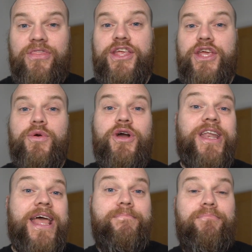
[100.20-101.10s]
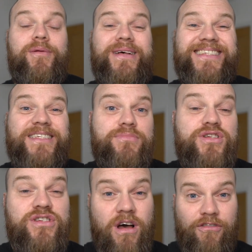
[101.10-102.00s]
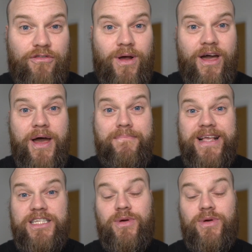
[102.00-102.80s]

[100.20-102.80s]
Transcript: then you can implement some software that means